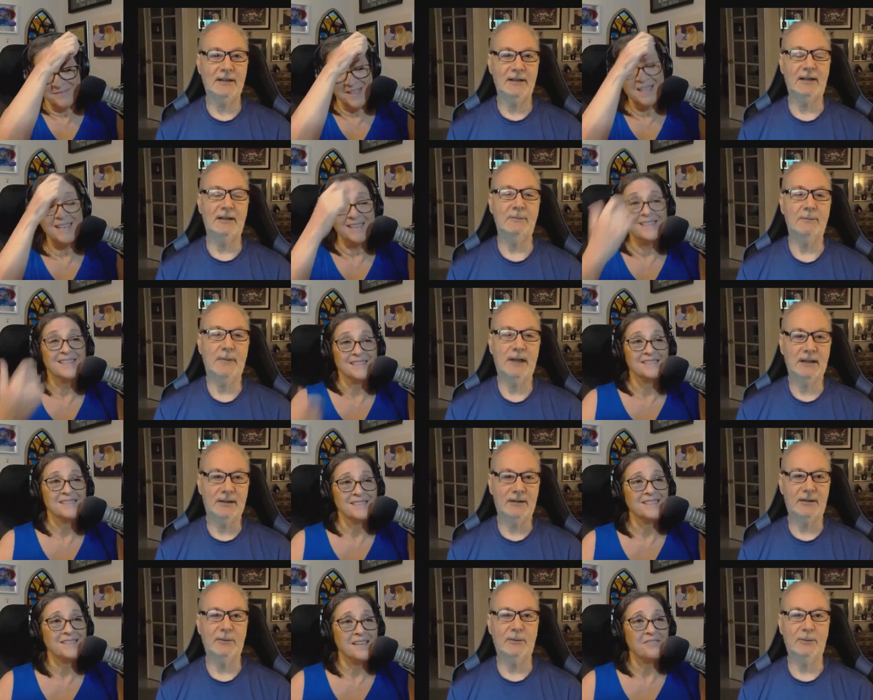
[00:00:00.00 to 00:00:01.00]
Speaker 1: and yang. Yeah, it
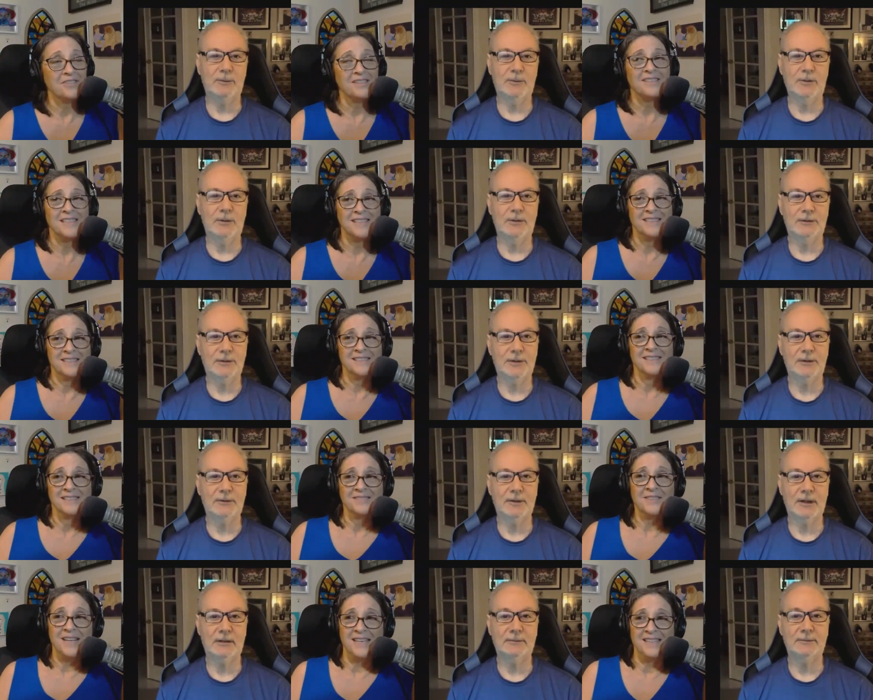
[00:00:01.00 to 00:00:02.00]
is. It definitely
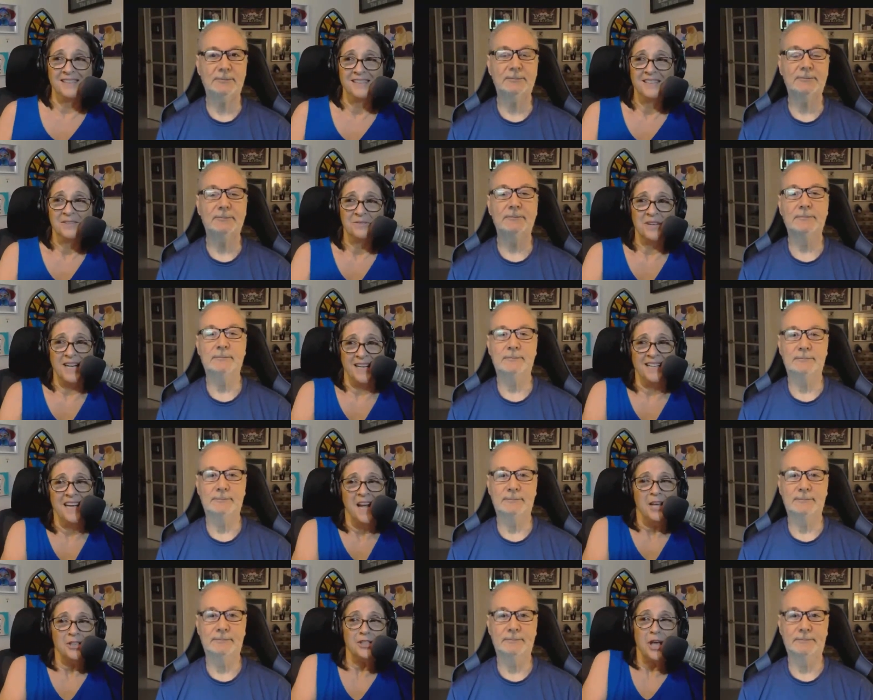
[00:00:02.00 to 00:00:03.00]
is. Right.
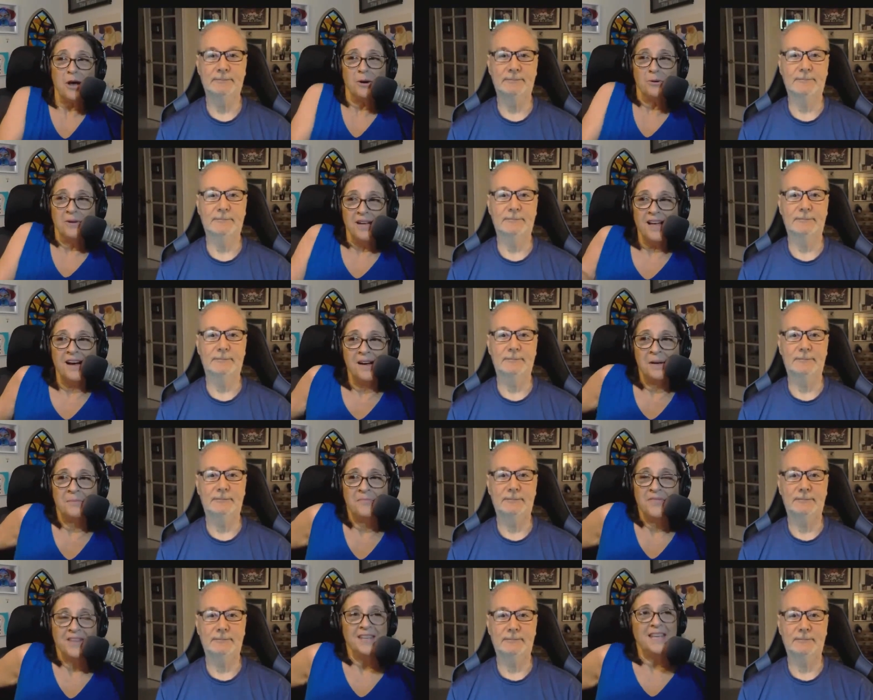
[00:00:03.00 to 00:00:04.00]
Right. So,
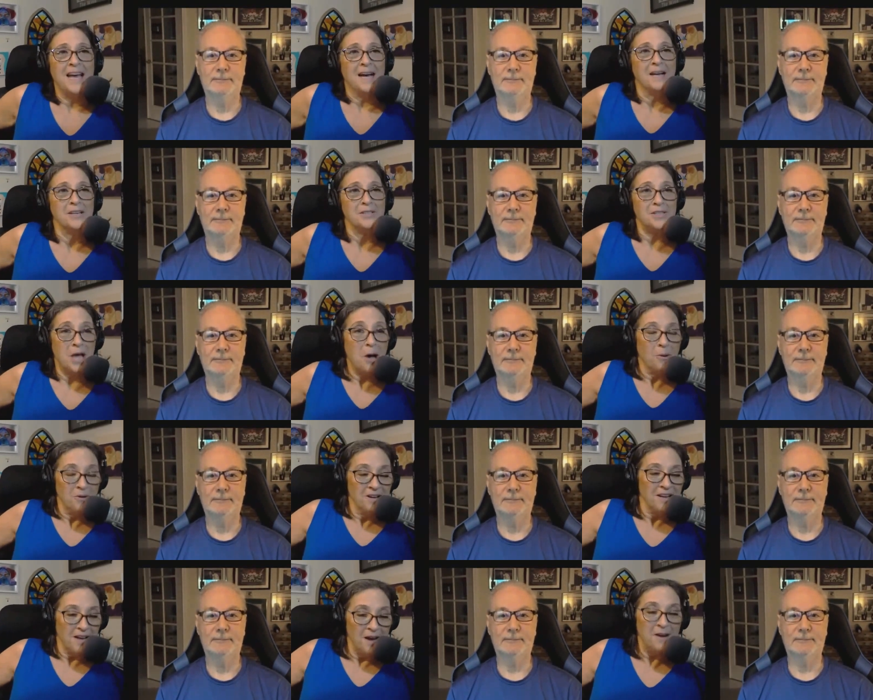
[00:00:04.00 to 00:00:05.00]
yeah.
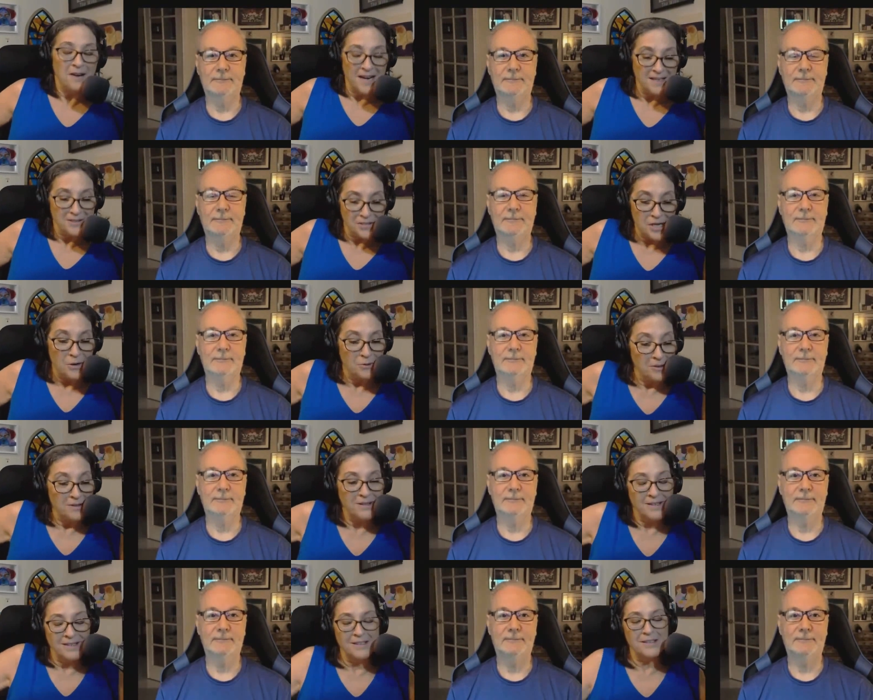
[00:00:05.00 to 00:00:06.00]
So, all right.
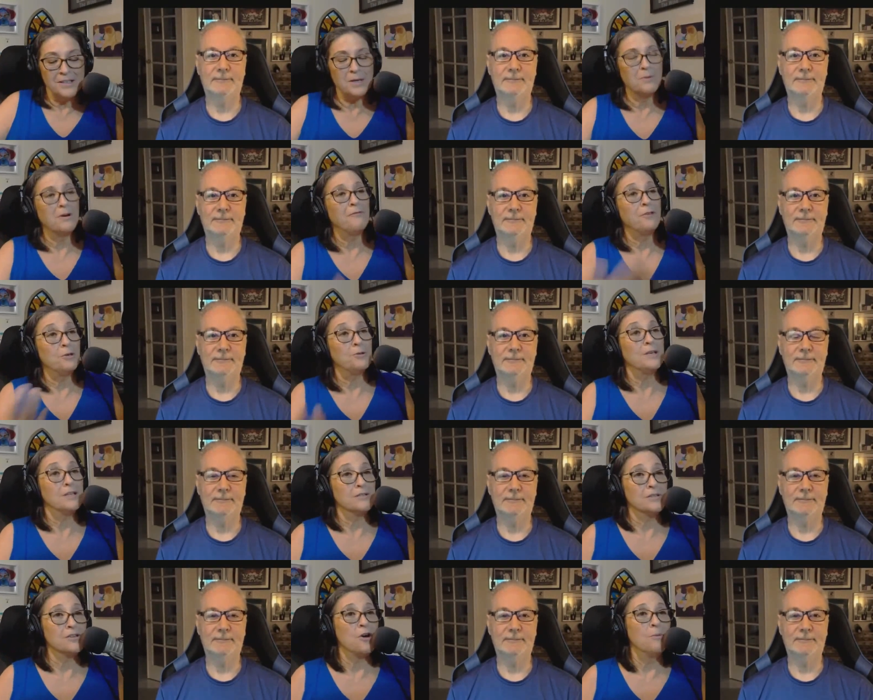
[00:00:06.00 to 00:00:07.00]
So, you know, a few
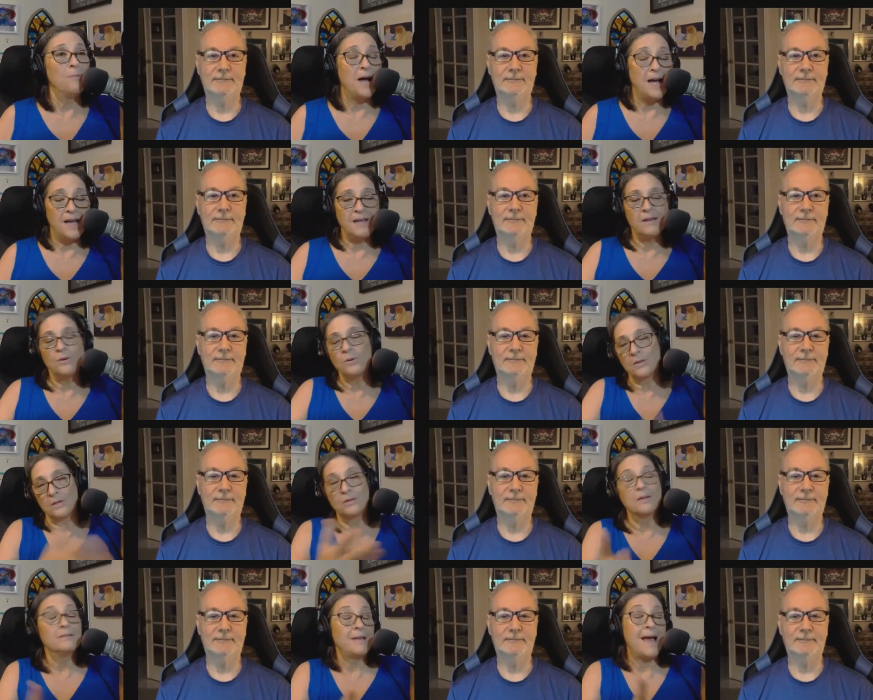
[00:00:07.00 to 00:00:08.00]
years go by,
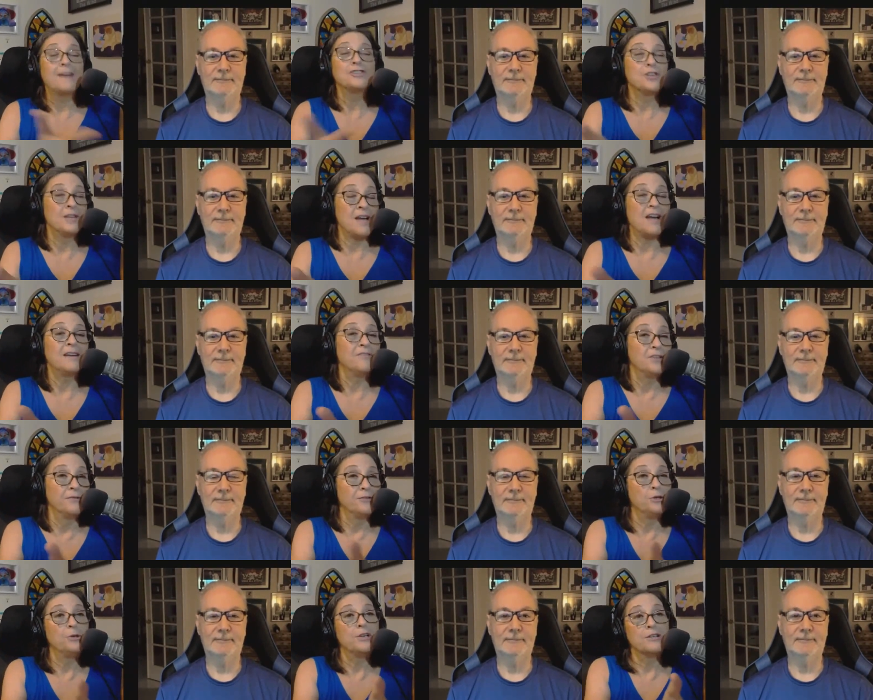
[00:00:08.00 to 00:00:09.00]
or actually not
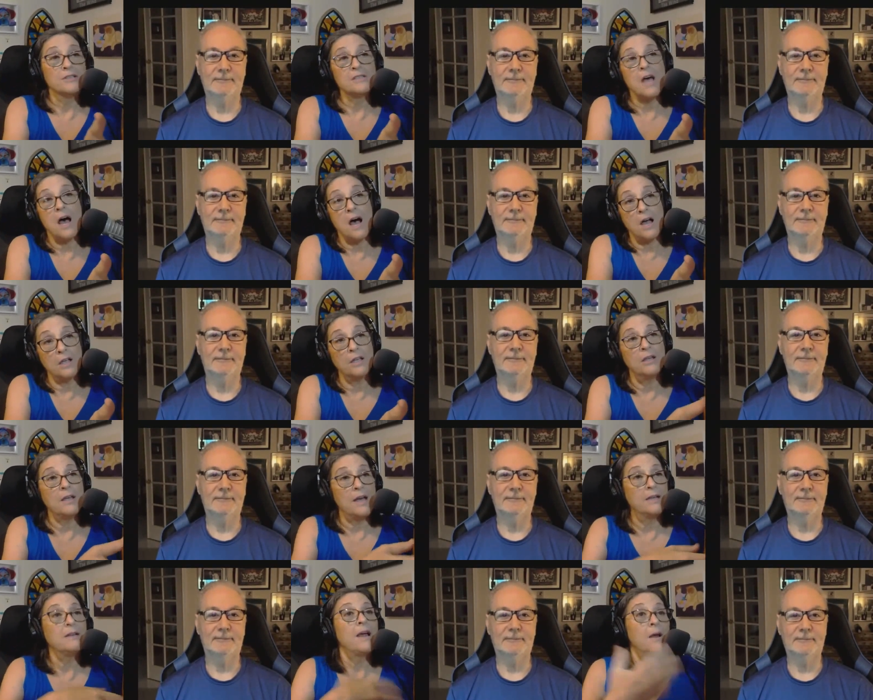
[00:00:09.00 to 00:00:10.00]
even a few years.
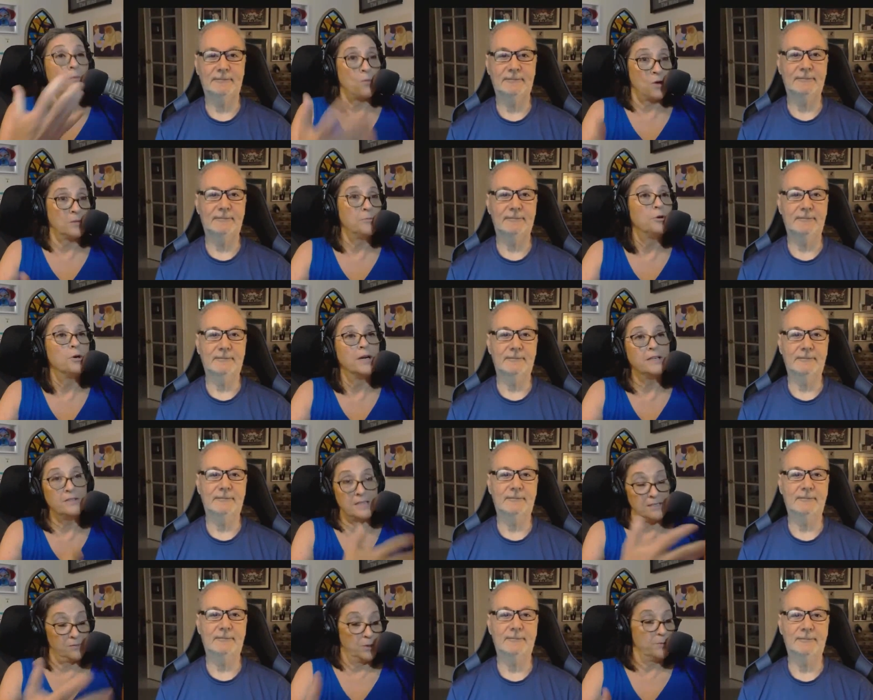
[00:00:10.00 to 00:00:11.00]
At one
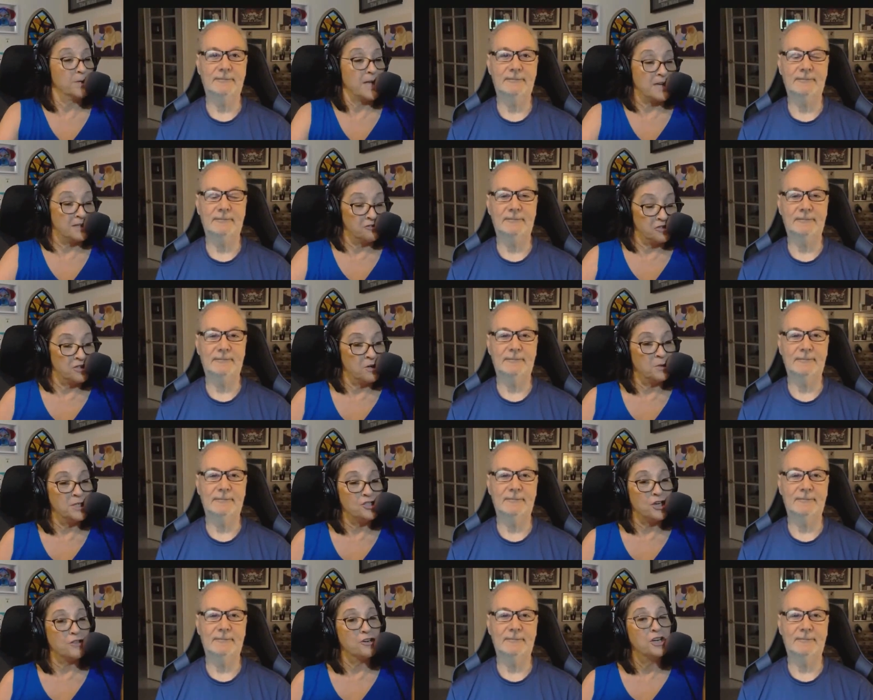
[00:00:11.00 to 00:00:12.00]
point, as we were getting to
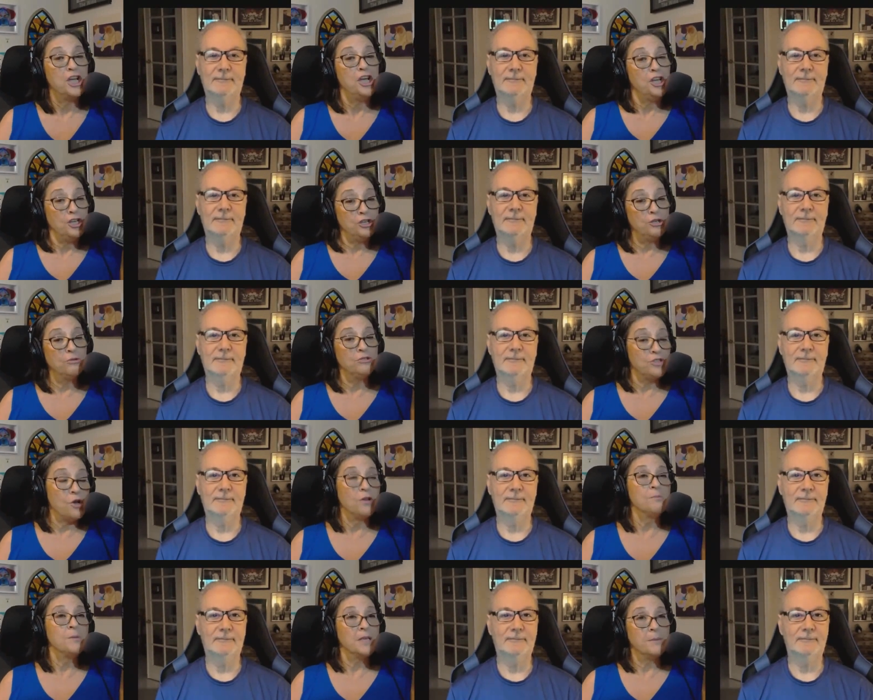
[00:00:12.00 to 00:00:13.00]
know each other, you
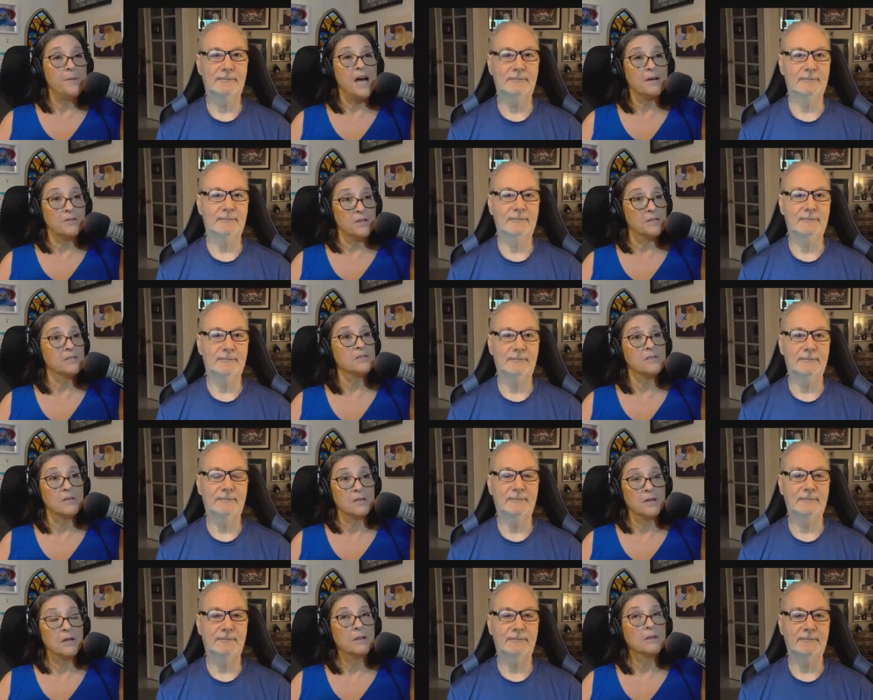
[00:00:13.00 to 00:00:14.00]
told me about
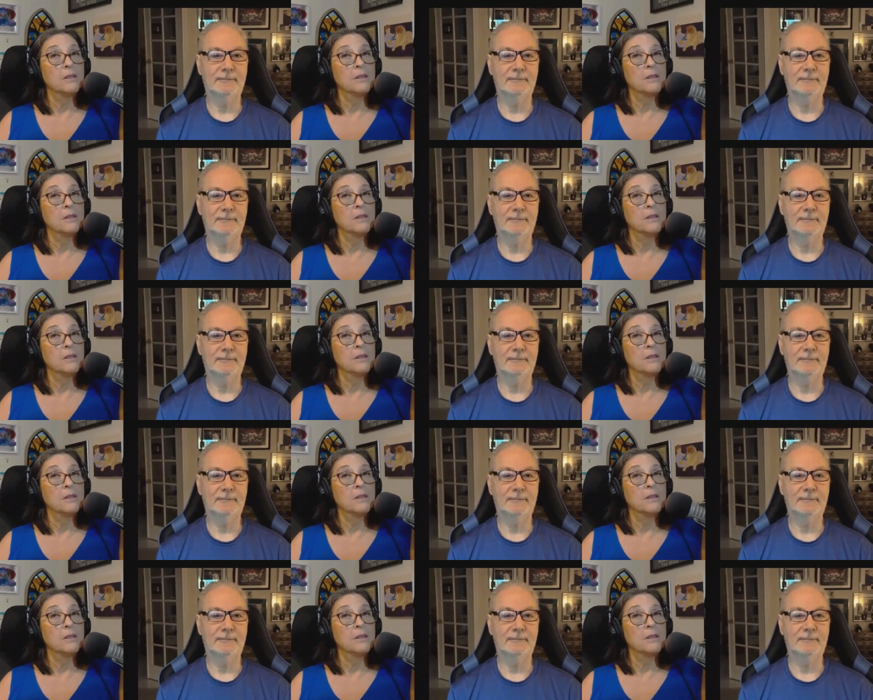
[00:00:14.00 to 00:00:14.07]
this